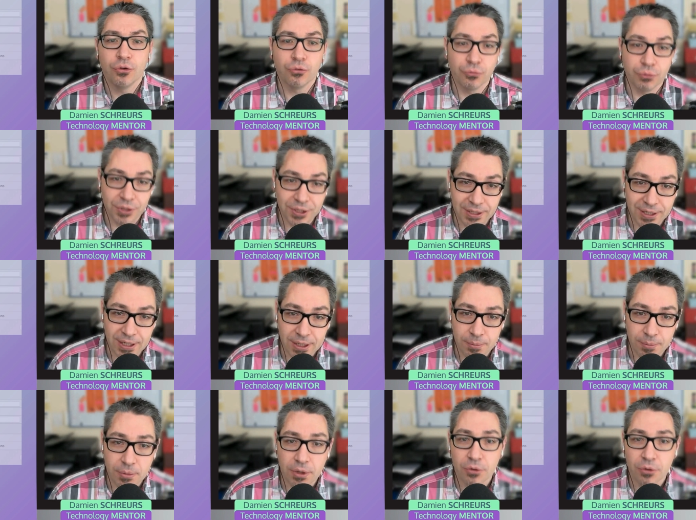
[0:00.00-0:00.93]

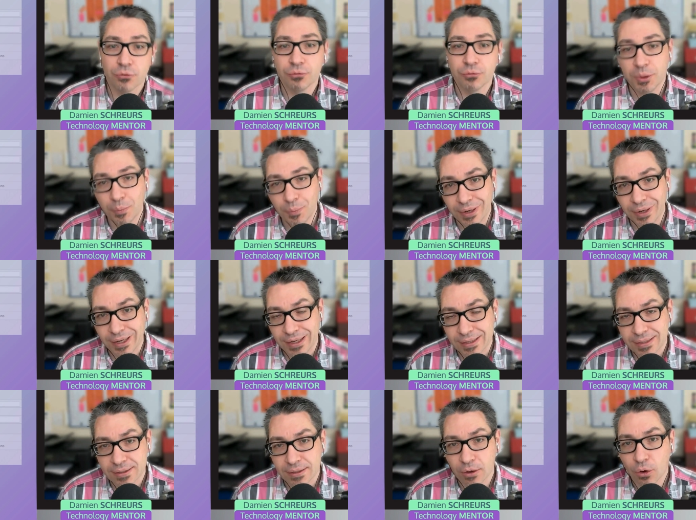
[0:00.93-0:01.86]
rename,
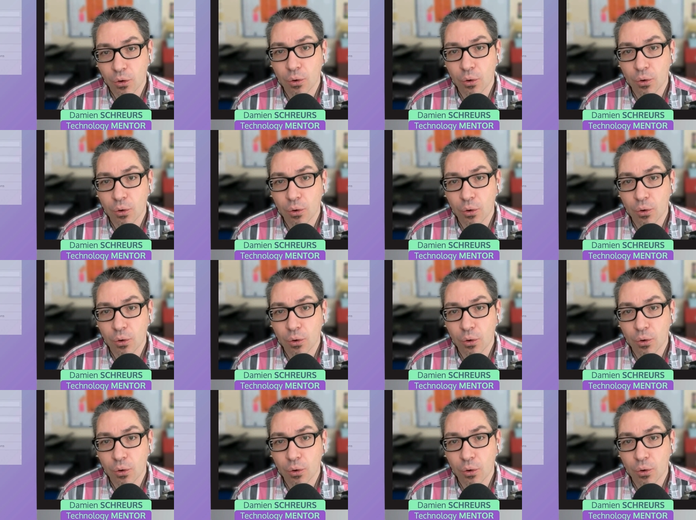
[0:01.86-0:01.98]
replace,